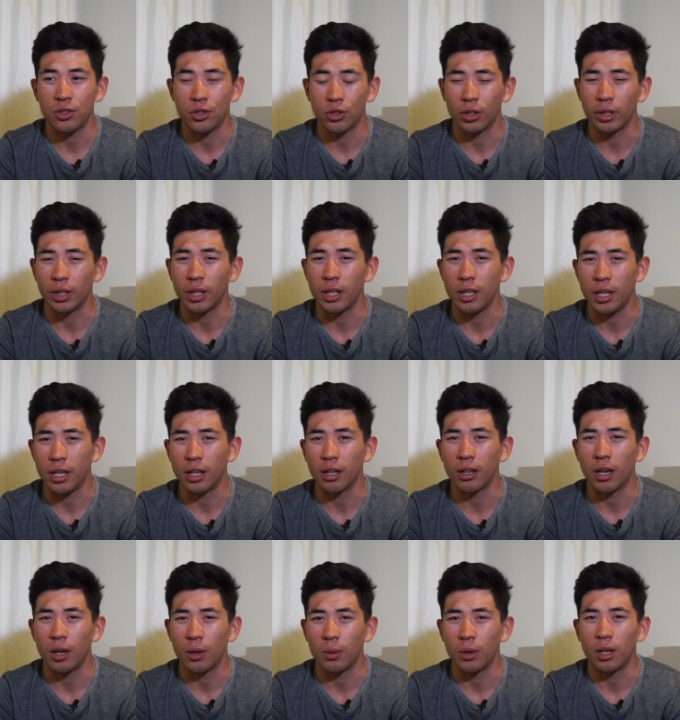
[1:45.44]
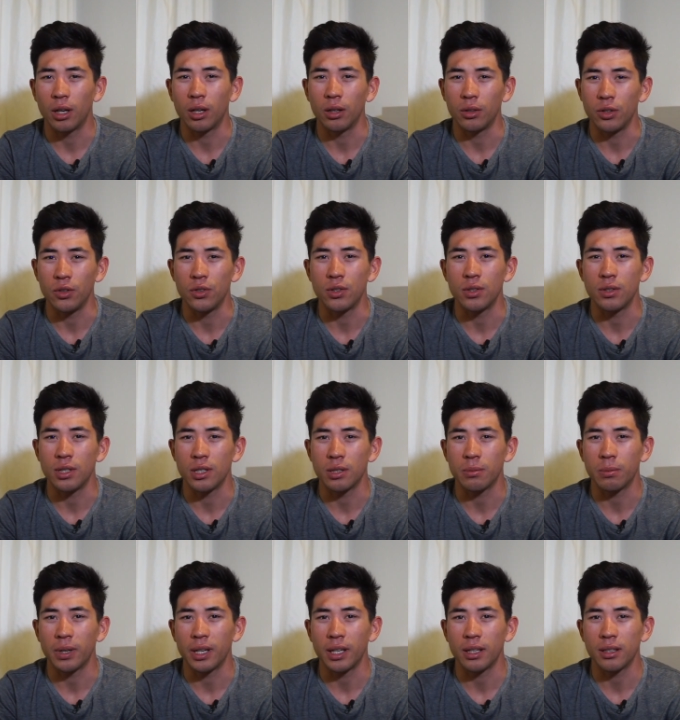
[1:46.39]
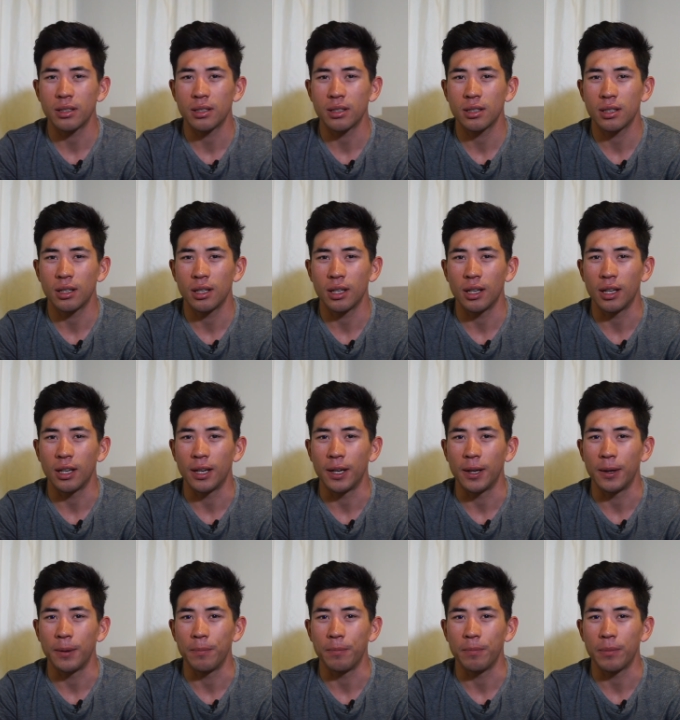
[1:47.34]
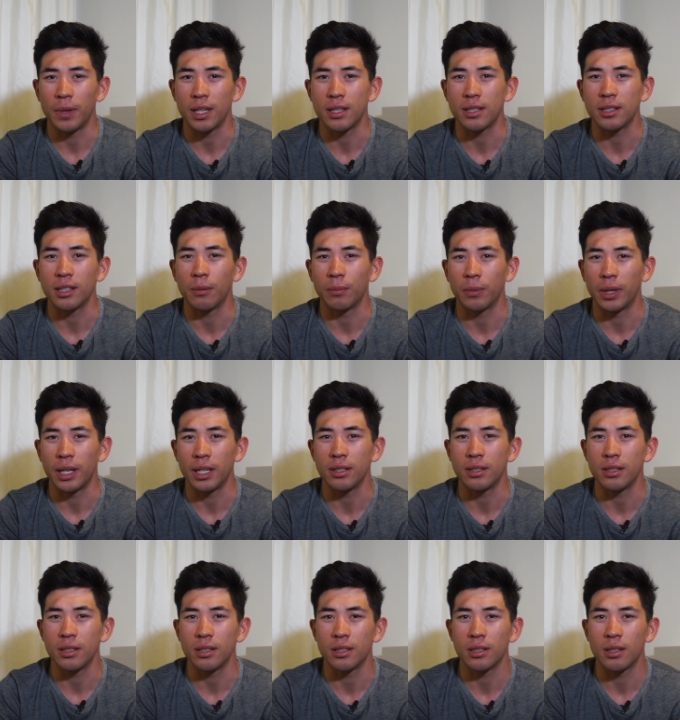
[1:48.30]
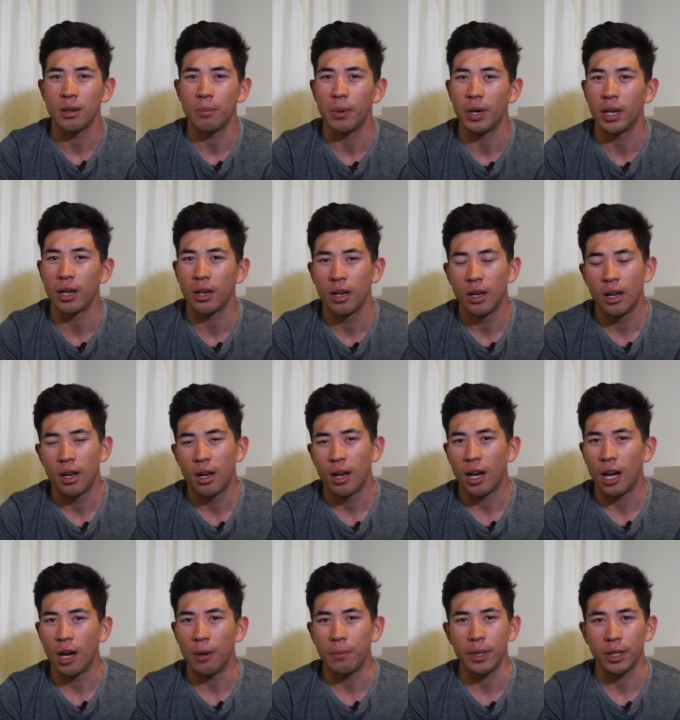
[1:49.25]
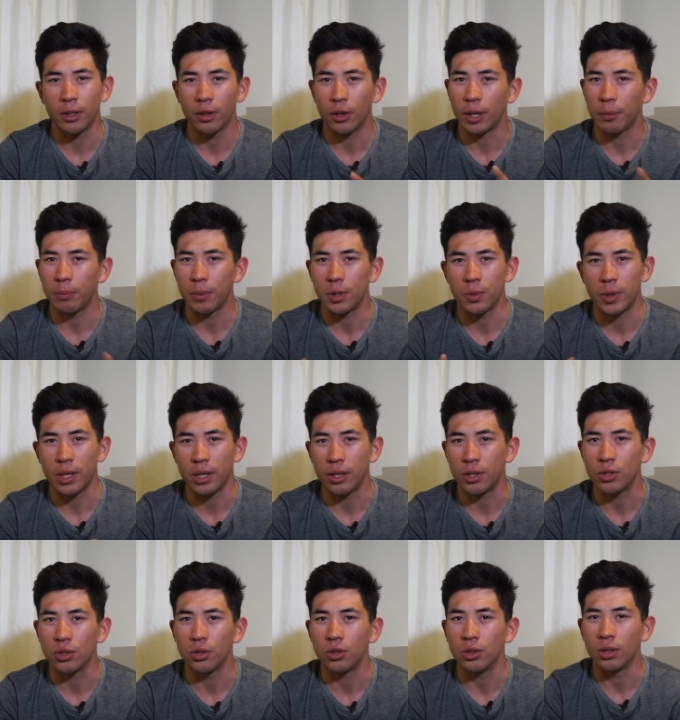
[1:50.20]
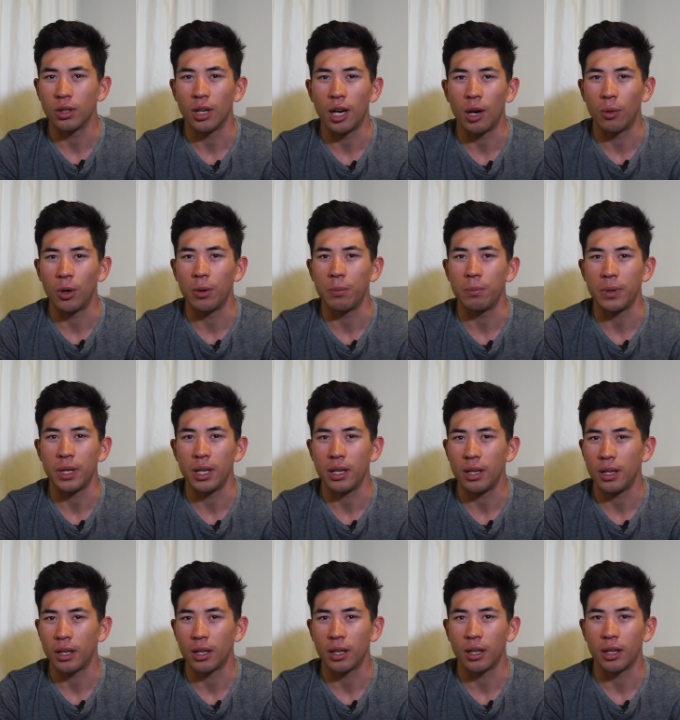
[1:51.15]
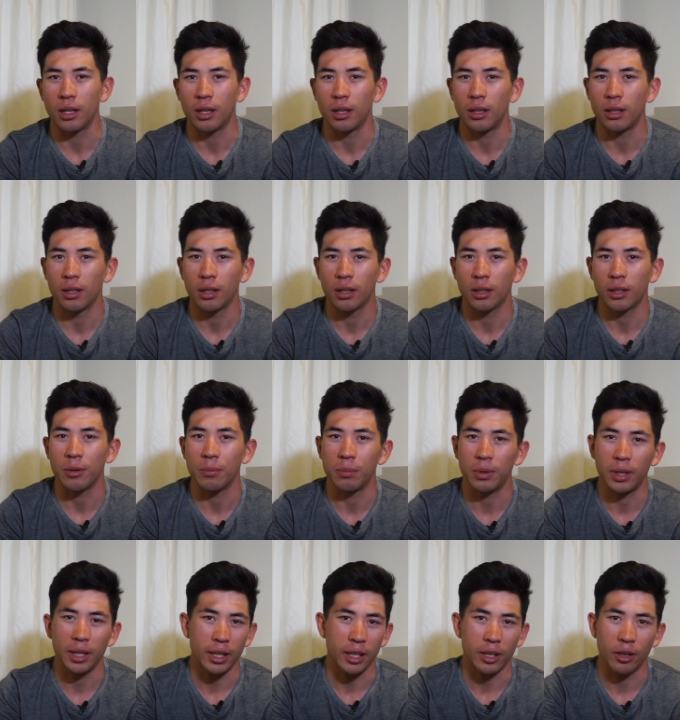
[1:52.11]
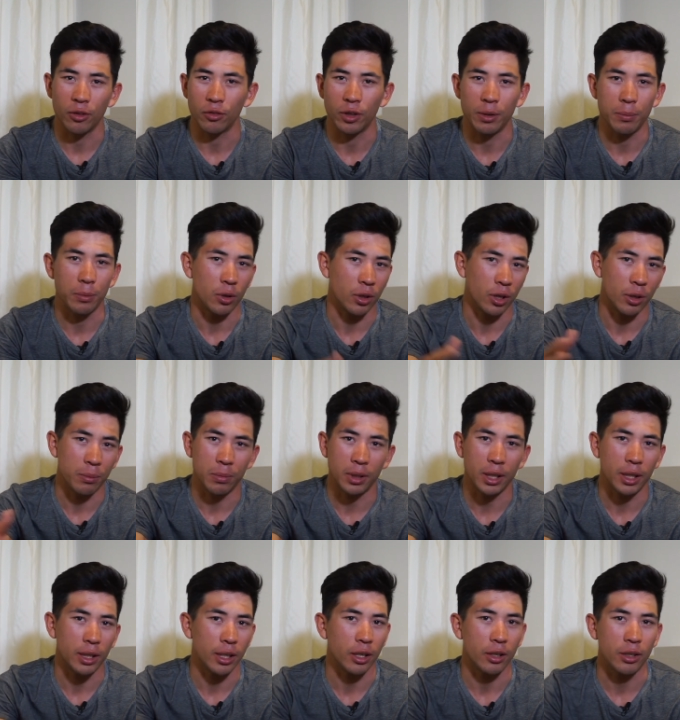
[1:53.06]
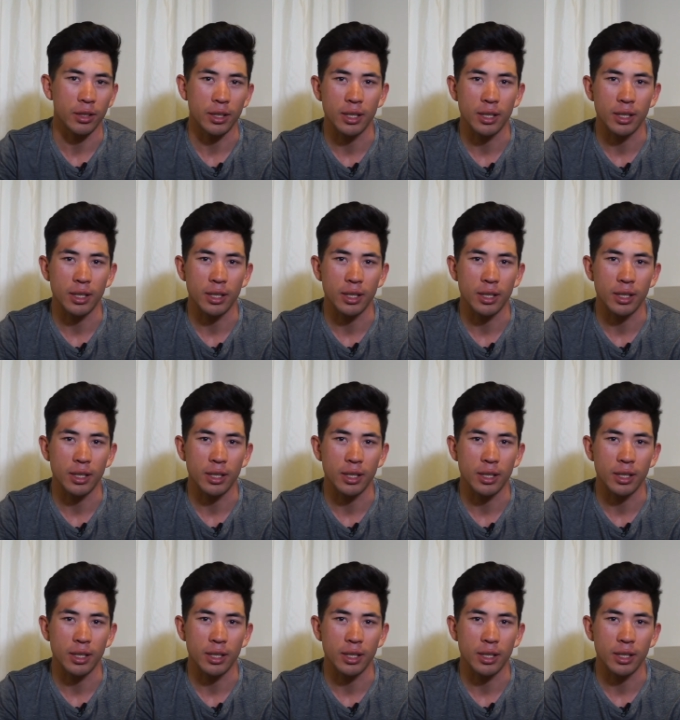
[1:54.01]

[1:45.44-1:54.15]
During the year, I'll, I'll use disc brakes um, at some races, but I'll be going between the two. I won't be uh, completely on rim or completely on